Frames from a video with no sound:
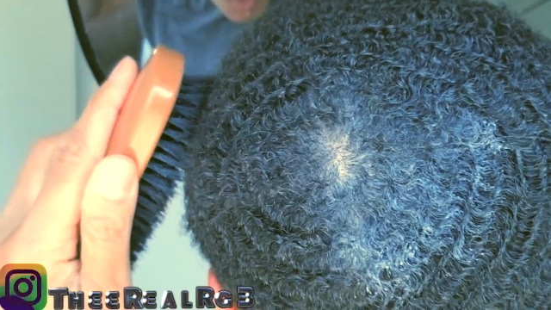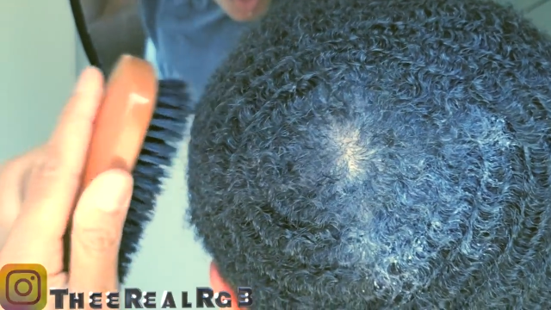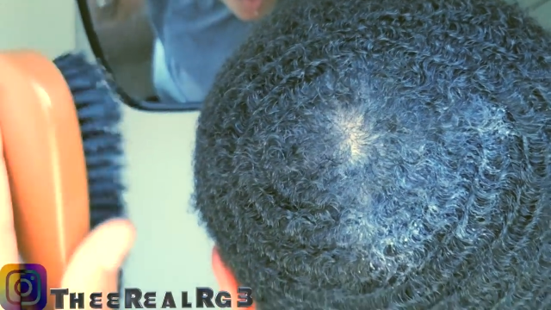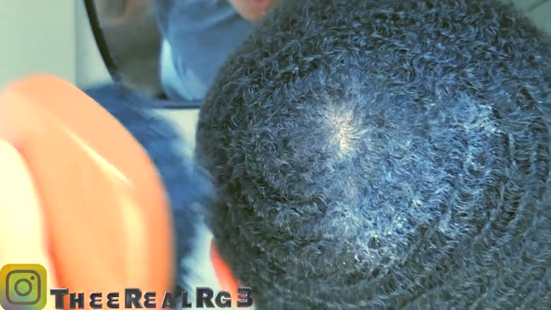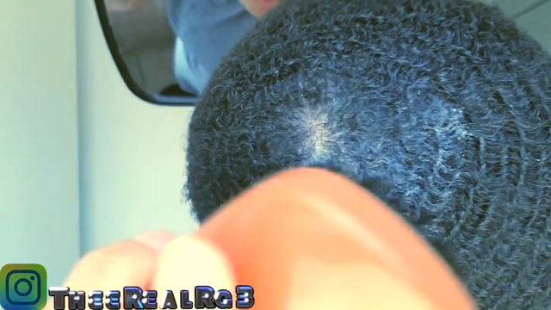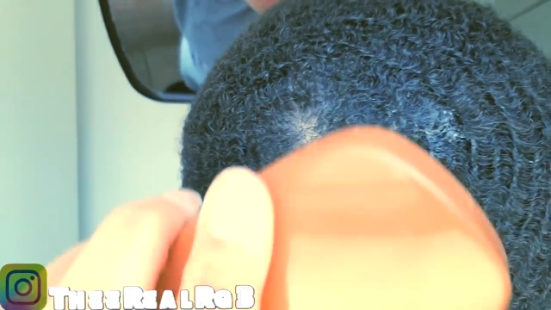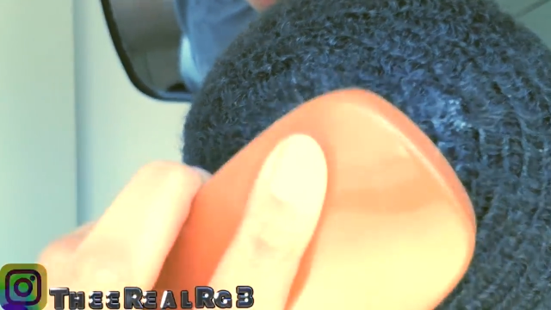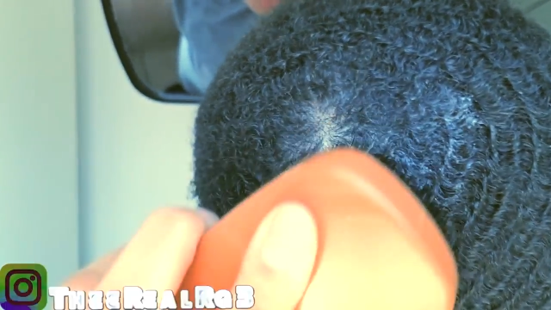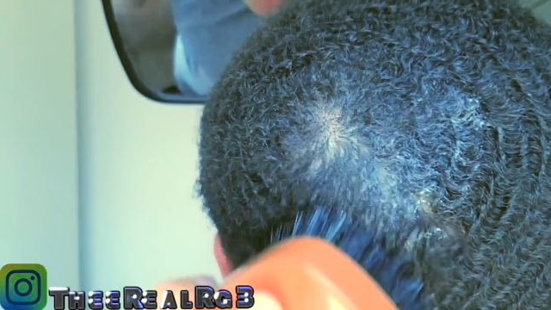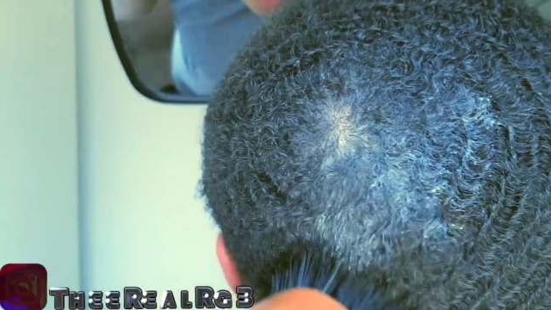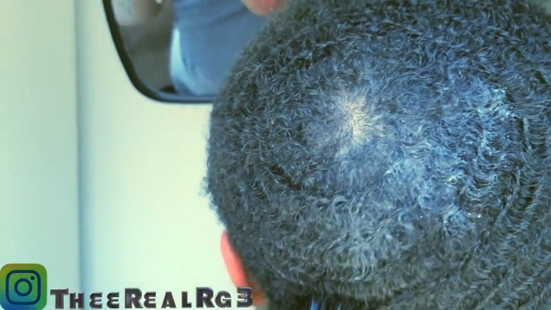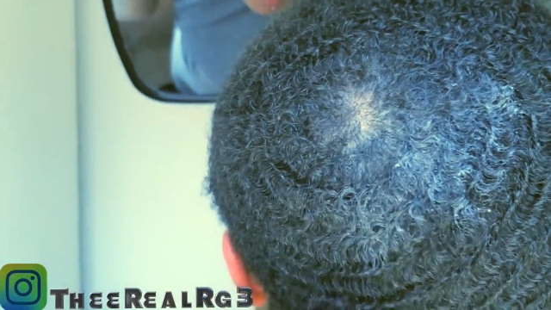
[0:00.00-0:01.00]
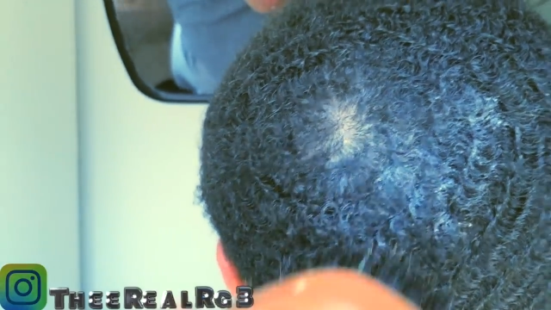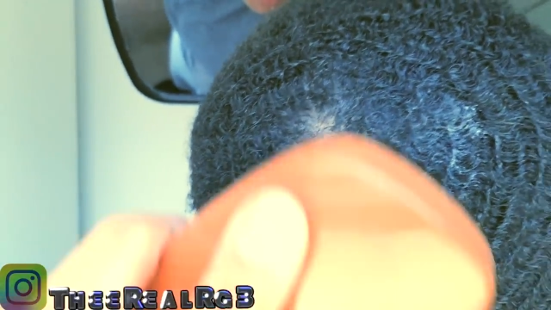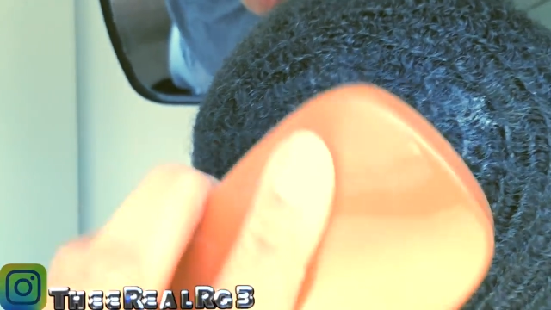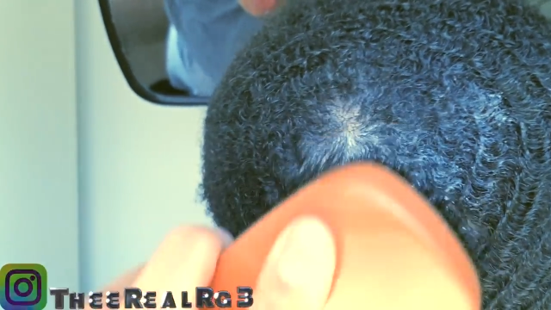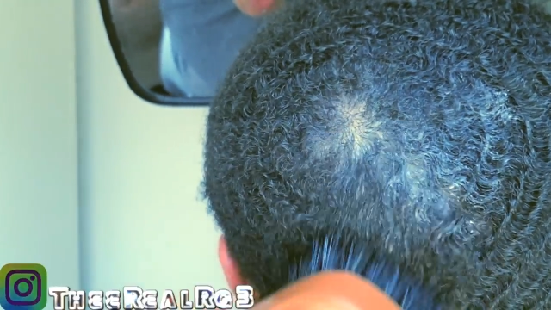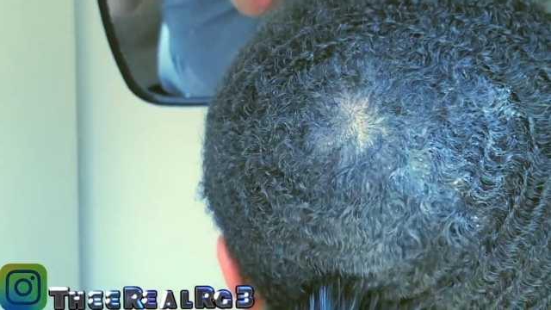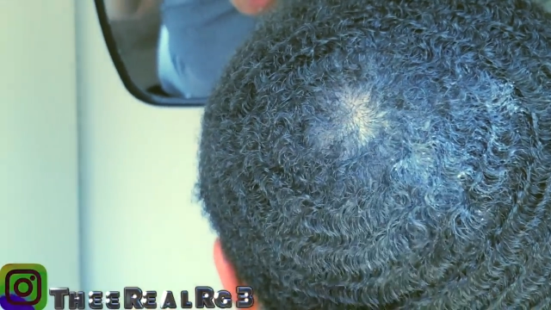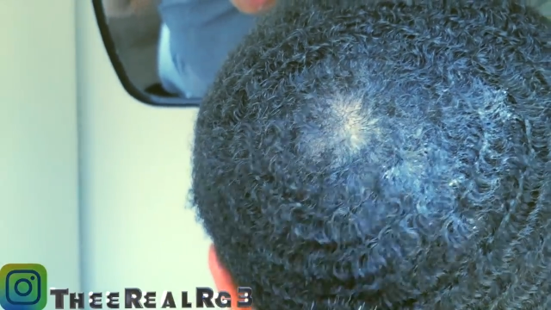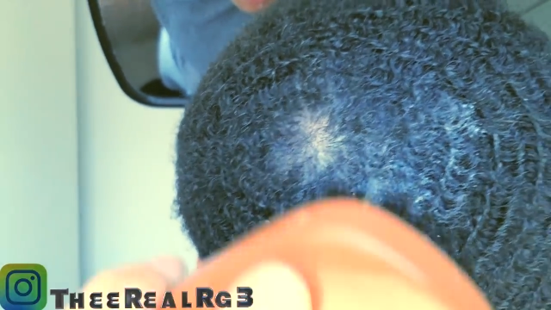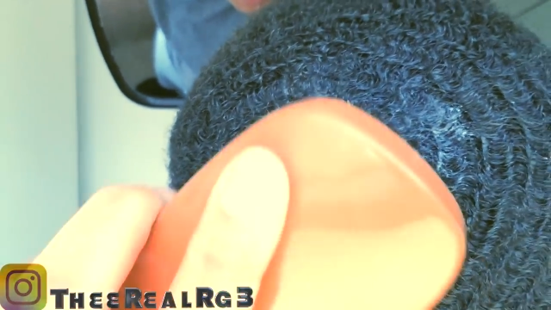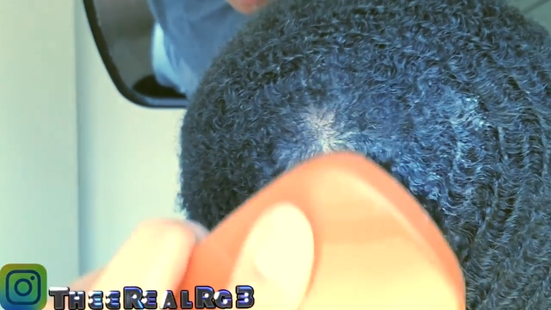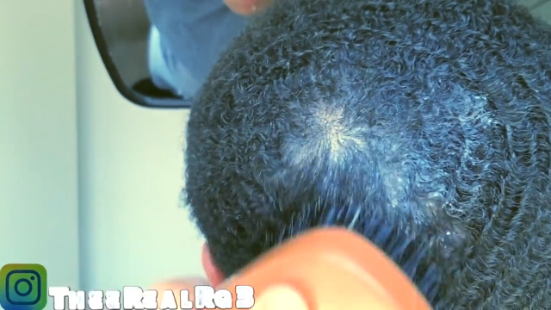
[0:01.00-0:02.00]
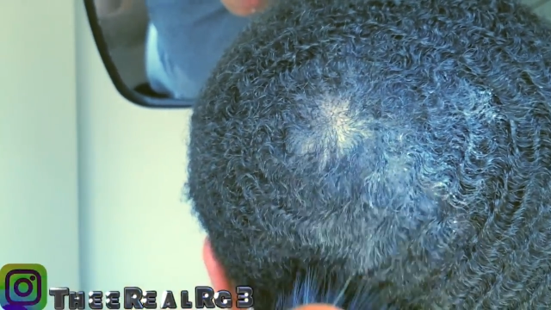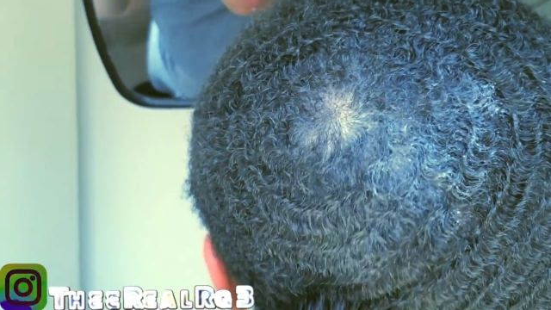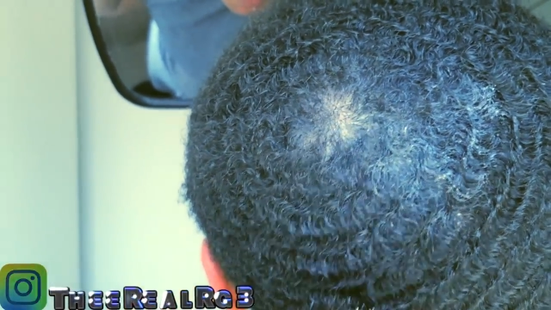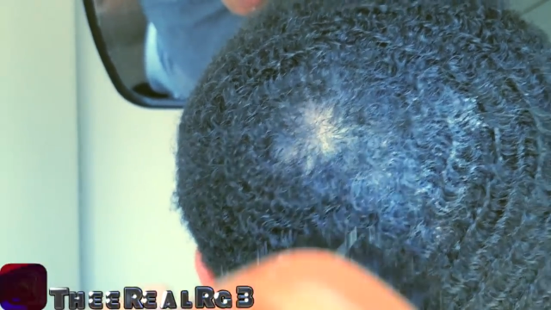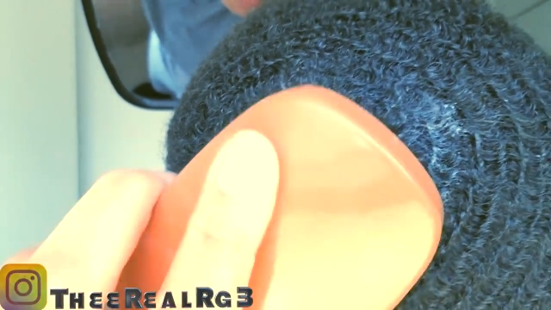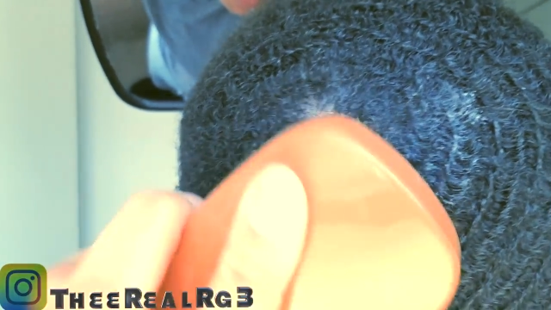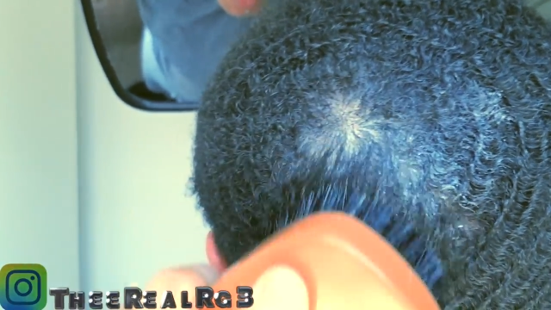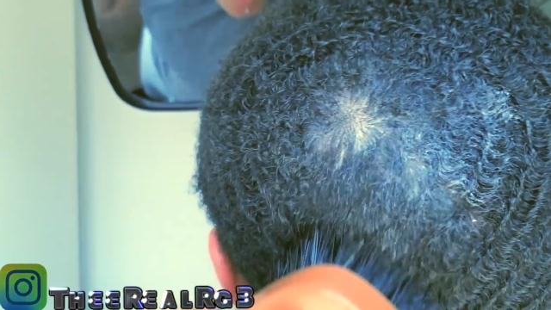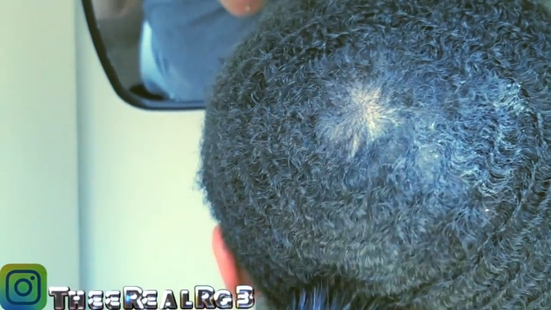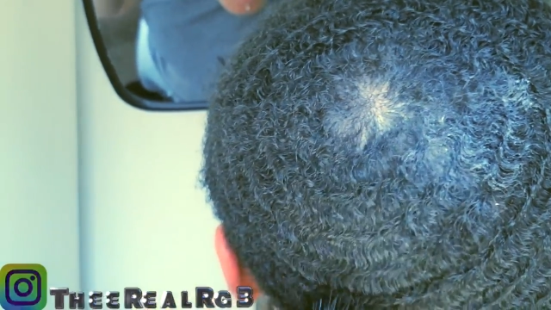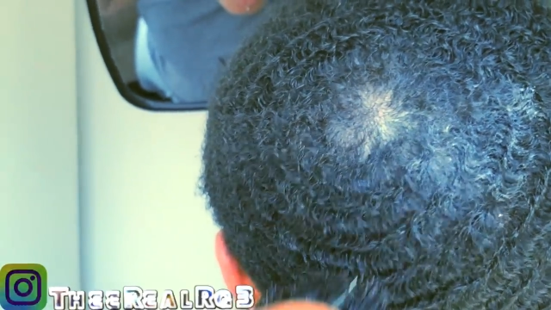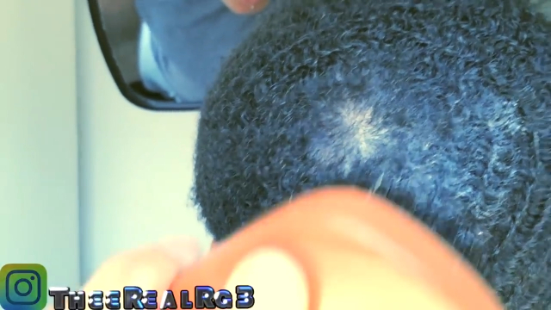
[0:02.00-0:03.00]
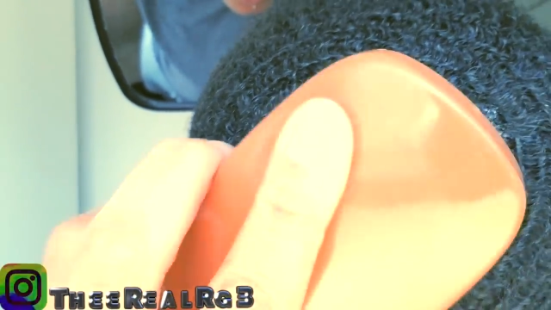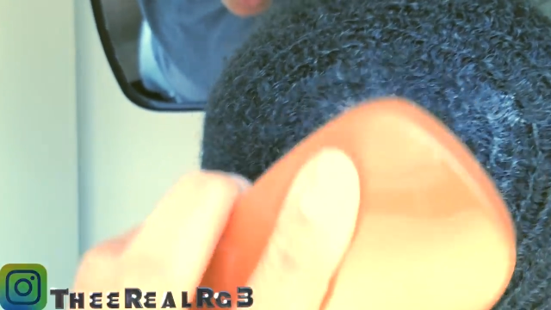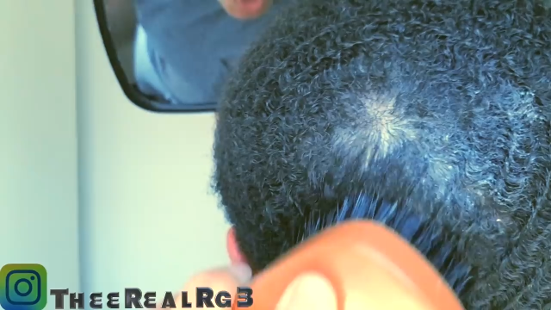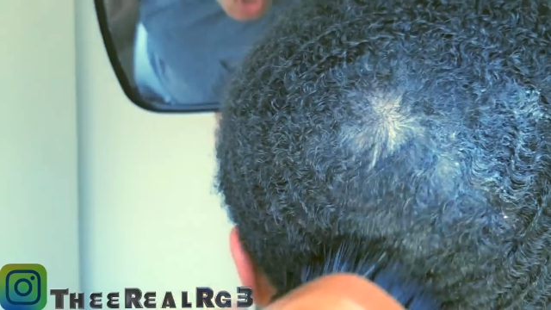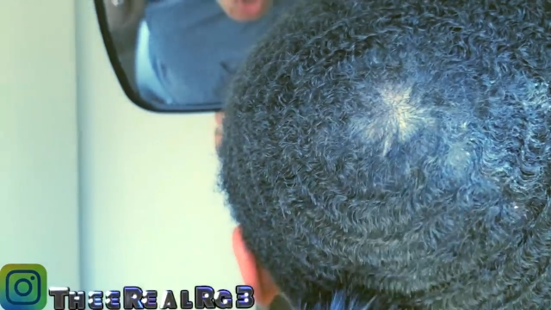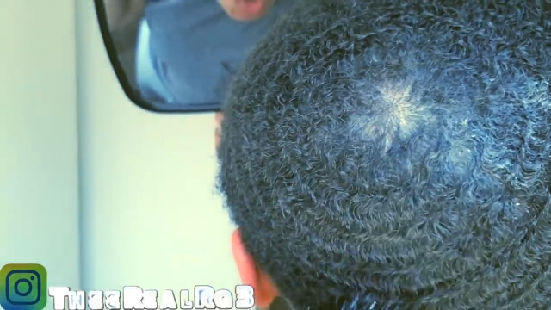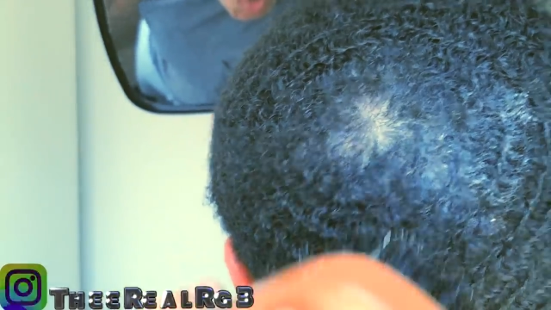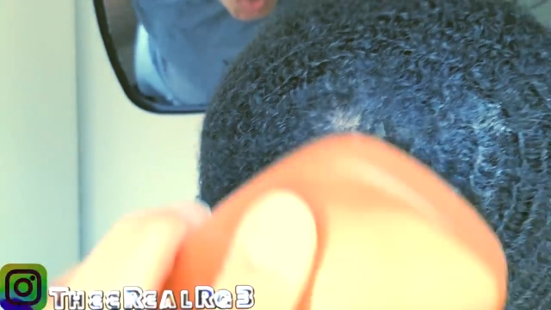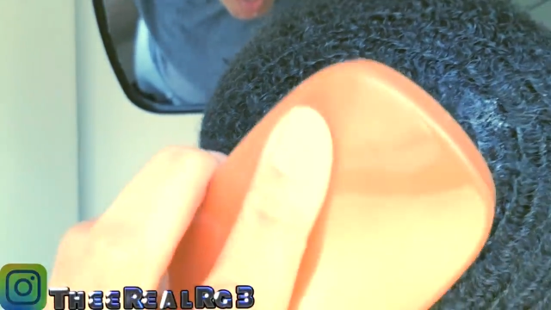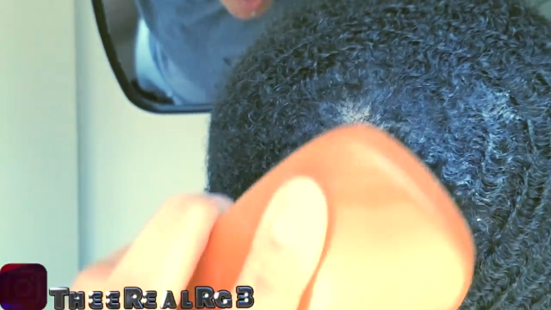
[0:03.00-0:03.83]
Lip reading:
No face is visible, so there are no lips to read.